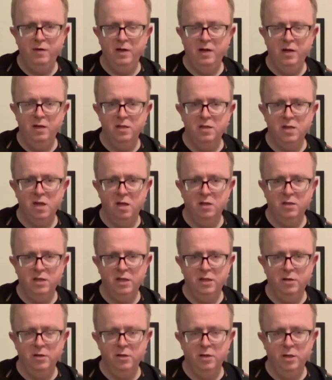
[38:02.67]
little subtlety
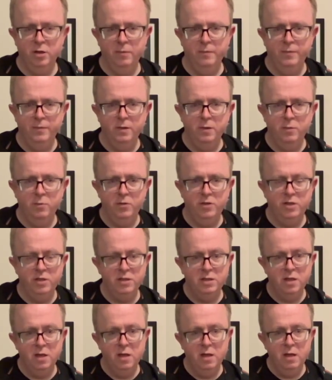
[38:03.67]
you can do, which
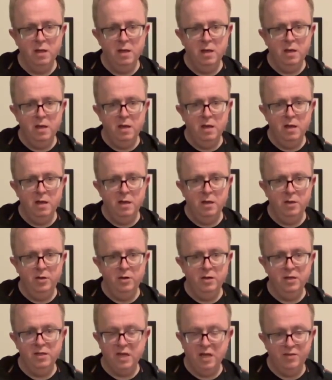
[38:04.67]
is you
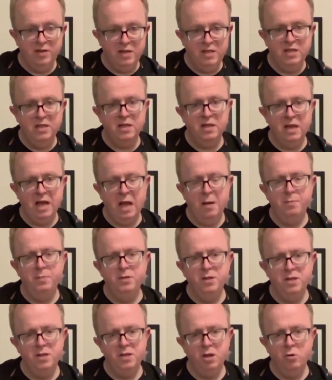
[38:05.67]
can say, this is going to happen
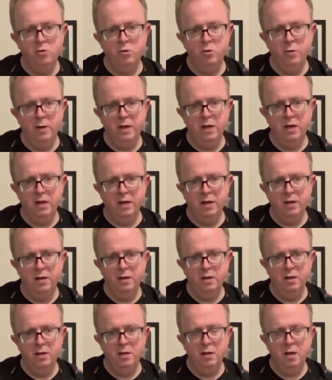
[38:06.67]
so quickly.
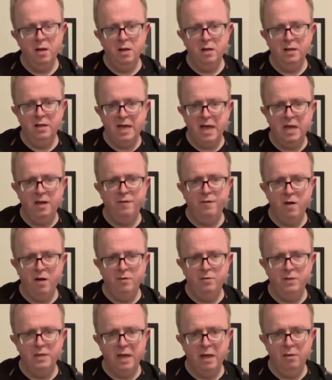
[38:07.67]
Get your
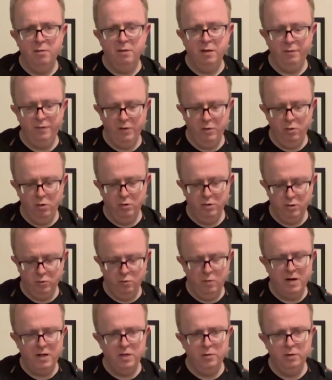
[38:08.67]
phones out. If you're not
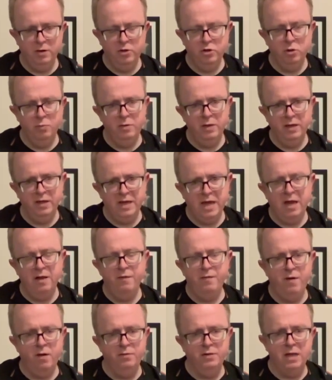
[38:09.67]
already doing a job here, get your
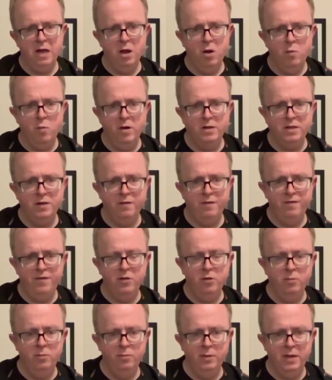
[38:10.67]
phones out. I want you to
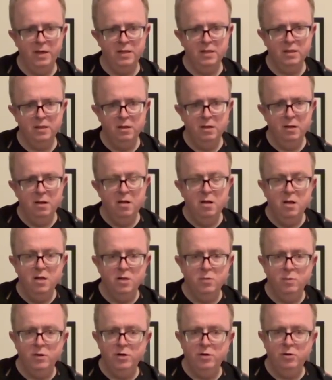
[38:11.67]
film this.
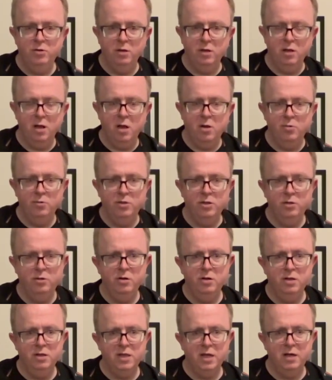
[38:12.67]
So when you do the load, you
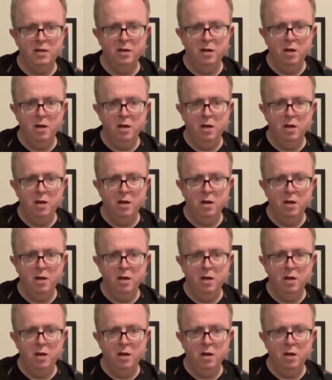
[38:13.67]
can say,